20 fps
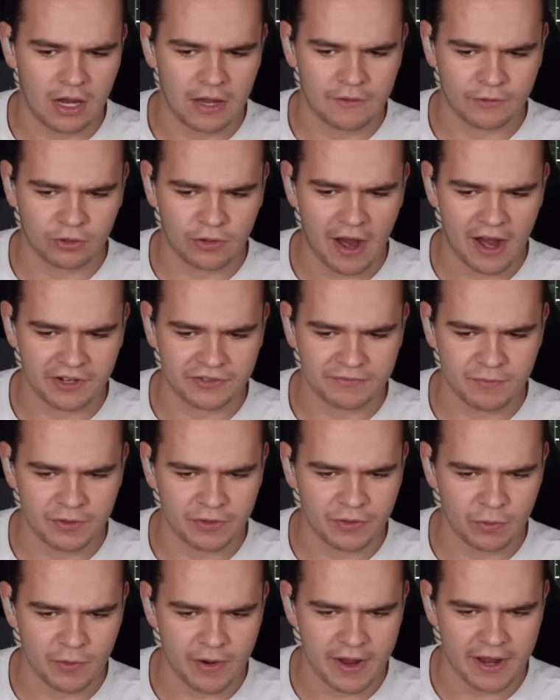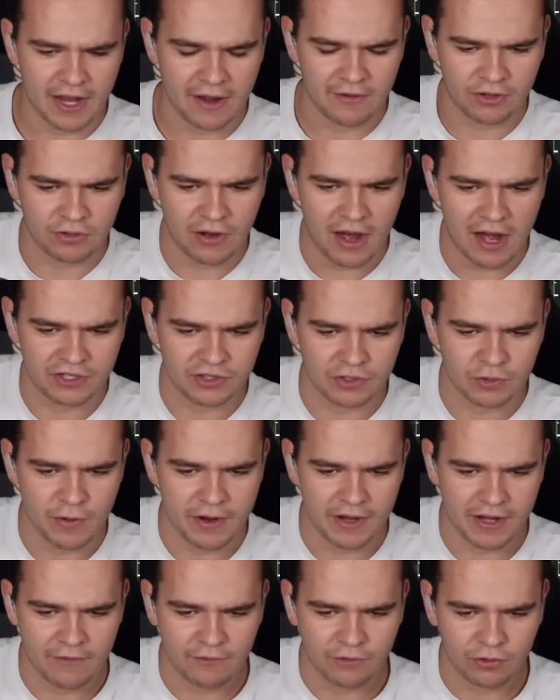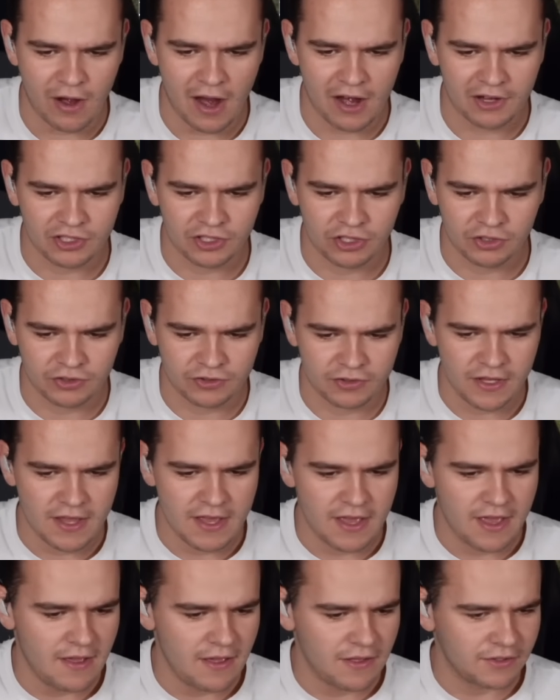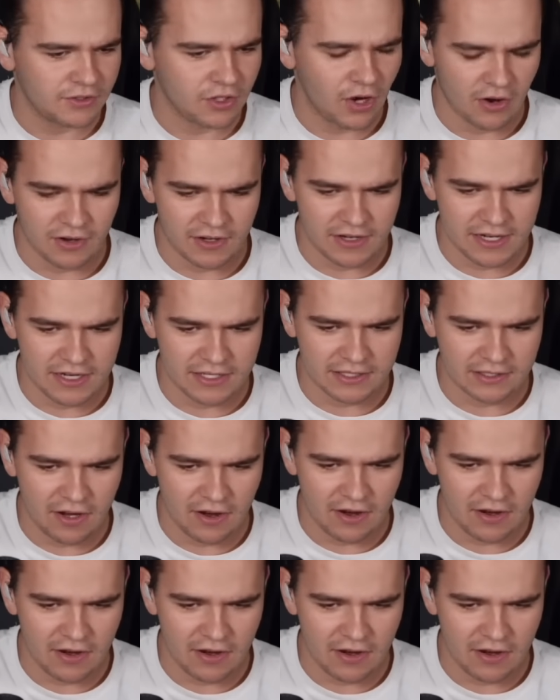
Oh, I've crashed with the wing. I've crashed the wing. I've crashed into... Sorry.